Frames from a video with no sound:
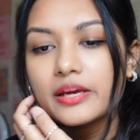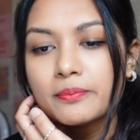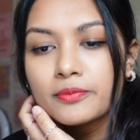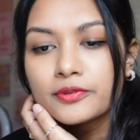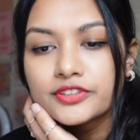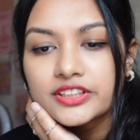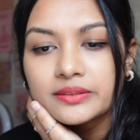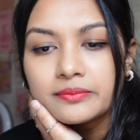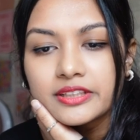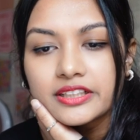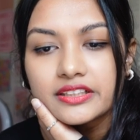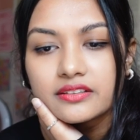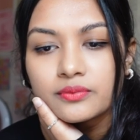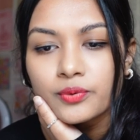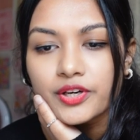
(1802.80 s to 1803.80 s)
I put him
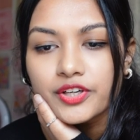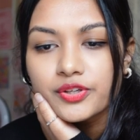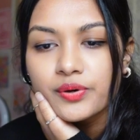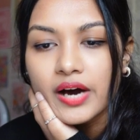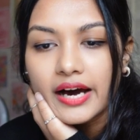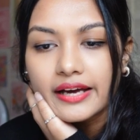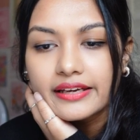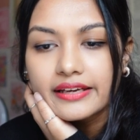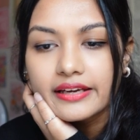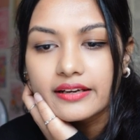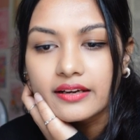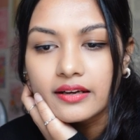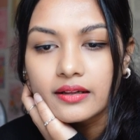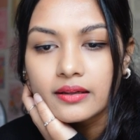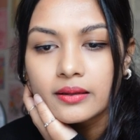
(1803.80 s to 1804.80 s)
in Where You High Get
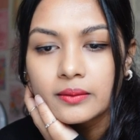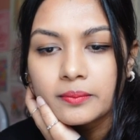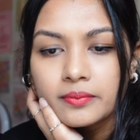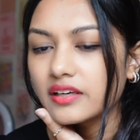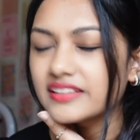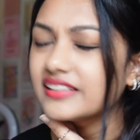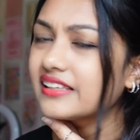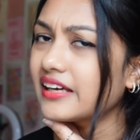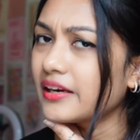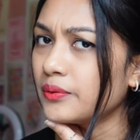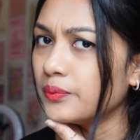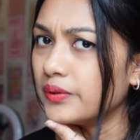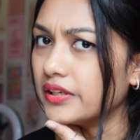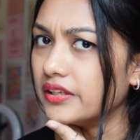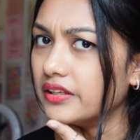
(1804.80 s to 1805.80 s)
Help? I think I
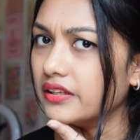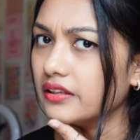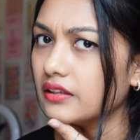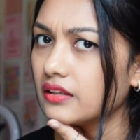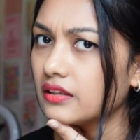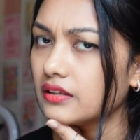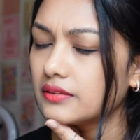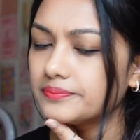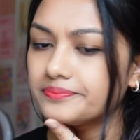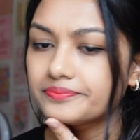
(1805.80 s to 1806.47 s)
will.